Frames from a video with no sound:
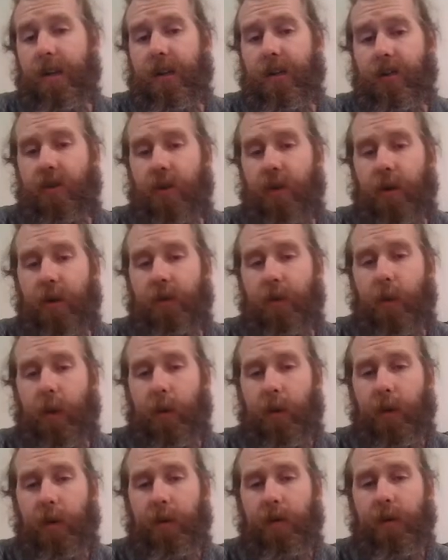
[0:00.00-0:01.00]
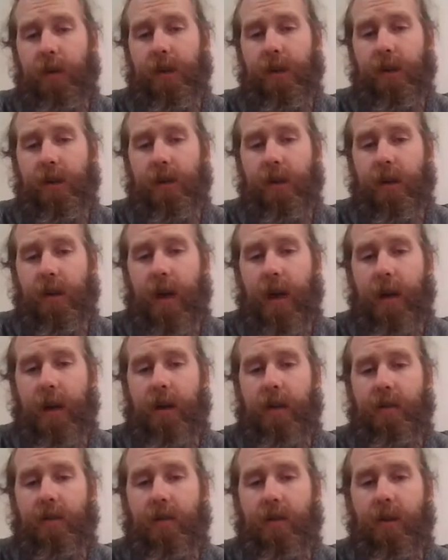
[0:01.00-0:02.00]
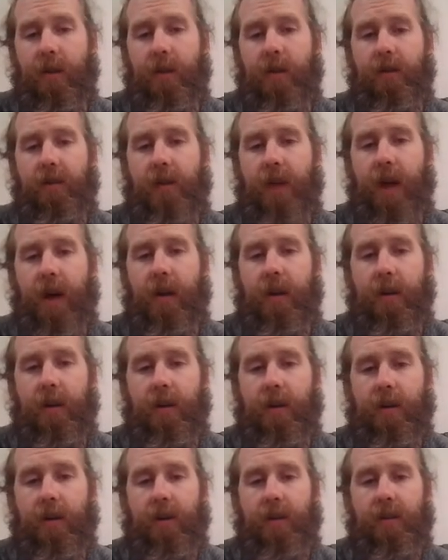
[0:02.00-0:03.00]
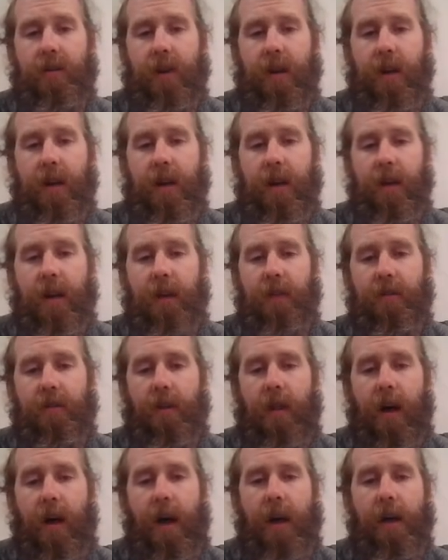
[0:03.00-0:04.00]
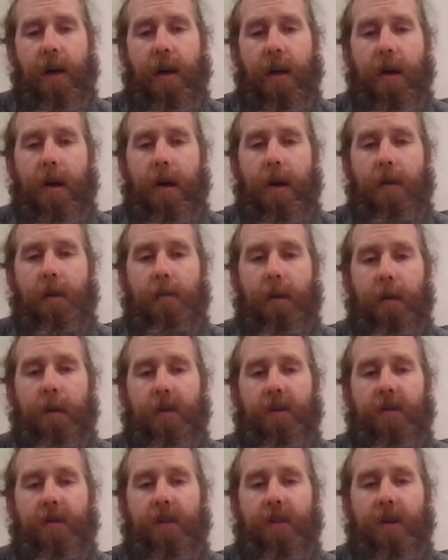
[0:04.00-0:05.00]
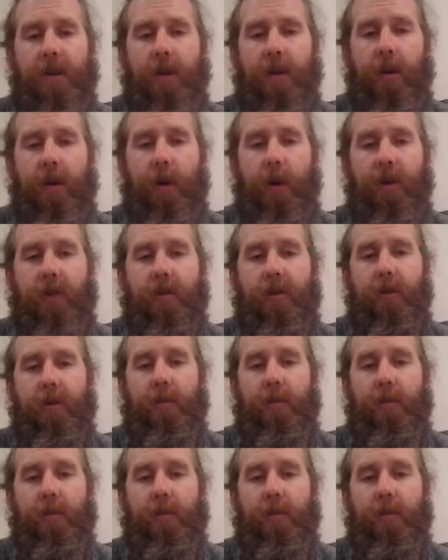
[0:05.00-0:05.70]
destroy forward, which kind of slowed us down a little because I needed that slot. But we're still going to